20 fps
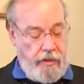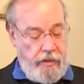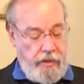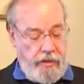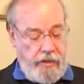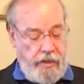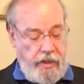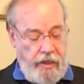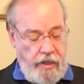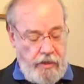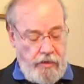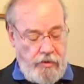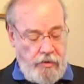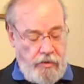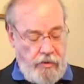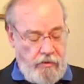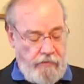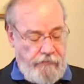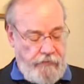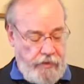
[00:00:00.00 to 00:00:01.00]
an
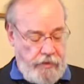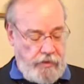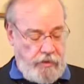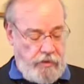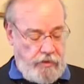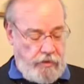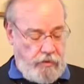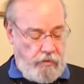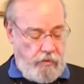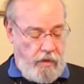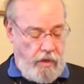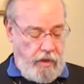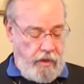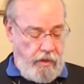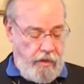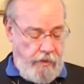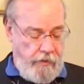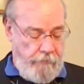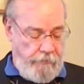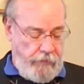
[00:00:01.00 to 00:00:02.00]
occasional visit to
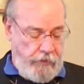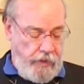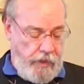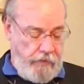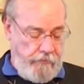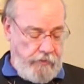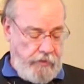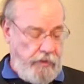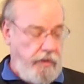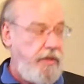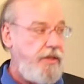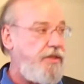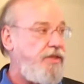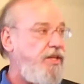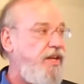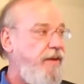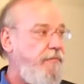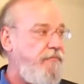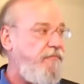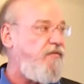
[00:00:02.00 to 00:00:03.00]
our heavenly
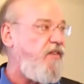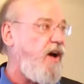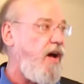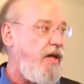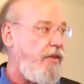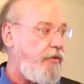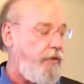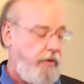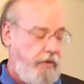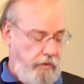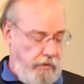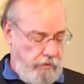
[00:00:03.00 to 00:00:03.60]
stepfather.